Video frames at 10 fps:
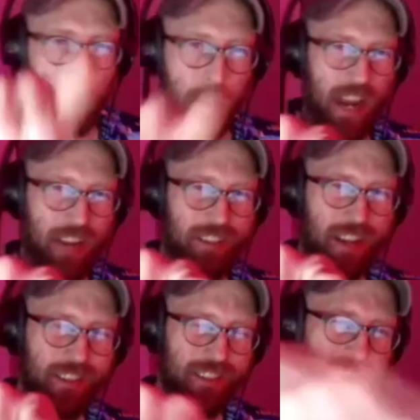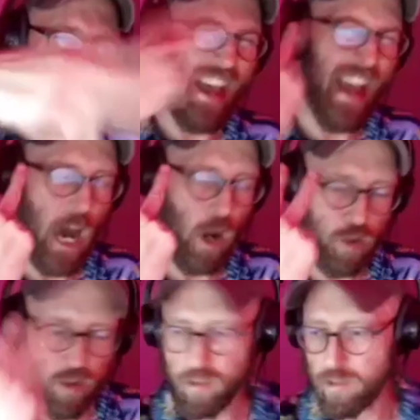BA Sensei
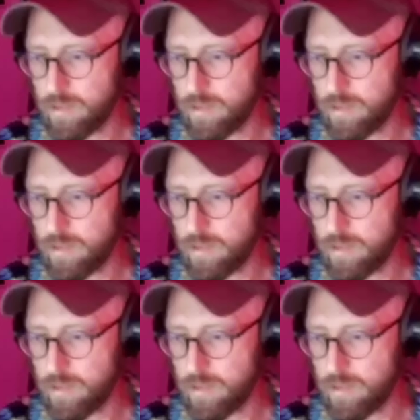out.